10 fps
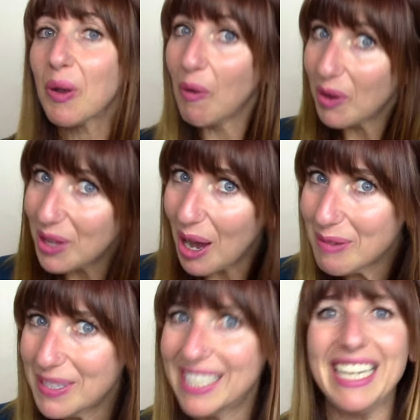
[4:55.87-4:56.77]
or the
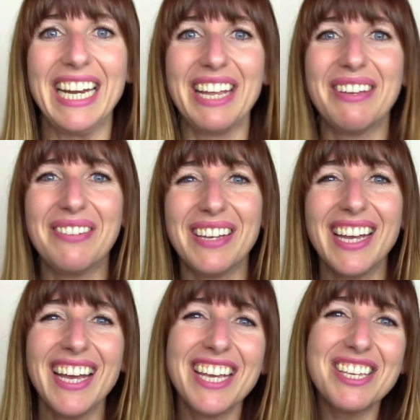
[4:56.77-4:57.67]
opposite is
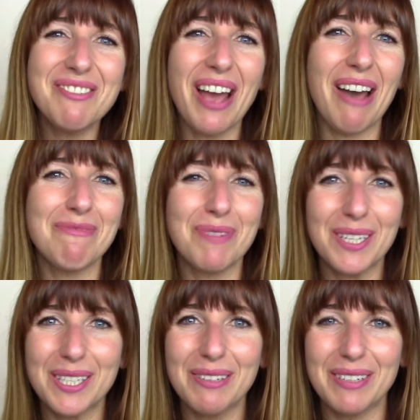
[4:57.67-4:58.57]
you have
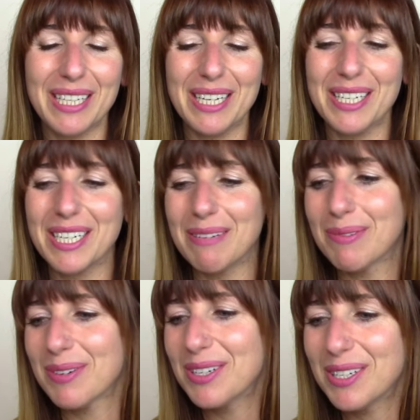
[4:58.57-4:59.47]
personal
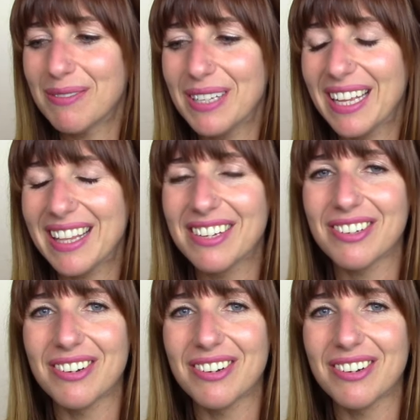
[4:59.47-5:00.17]
relationships where you just feel like things are